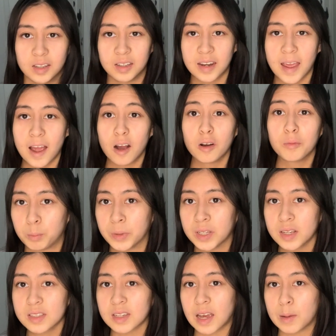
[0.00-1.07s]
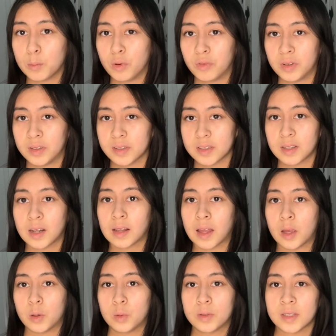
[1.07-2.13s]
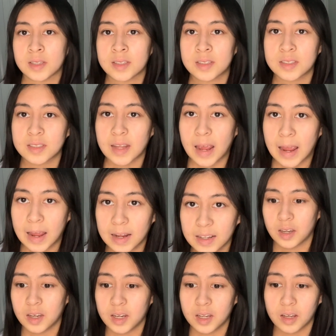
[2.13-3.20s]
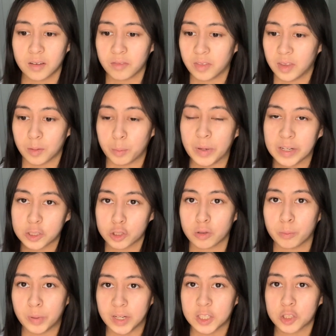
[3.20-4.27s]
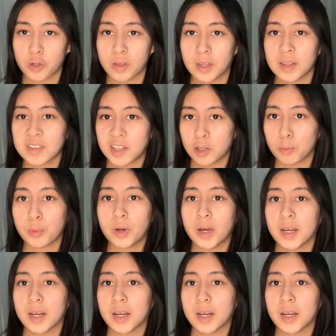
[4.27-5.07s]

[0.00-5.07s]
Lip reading: Now, because iMovie doesn't allow you to stack any of the picture-in-picture things that you put